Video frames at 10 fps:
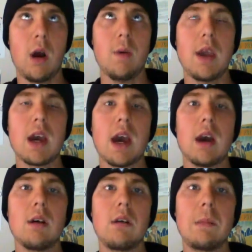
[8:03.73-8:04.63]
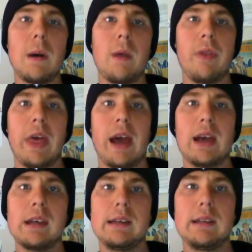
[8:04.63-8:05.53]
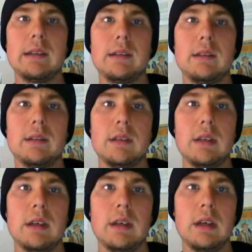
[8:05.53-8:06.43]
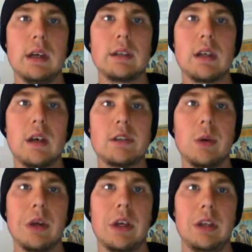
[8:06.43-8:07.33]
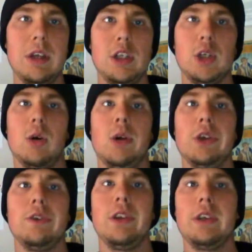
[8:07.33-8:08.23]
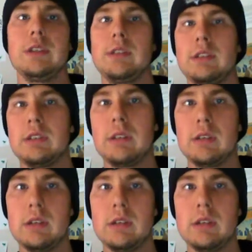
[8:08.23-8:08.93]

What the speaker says: Oh yeah, I heard about that. It's also getting a digital-only release.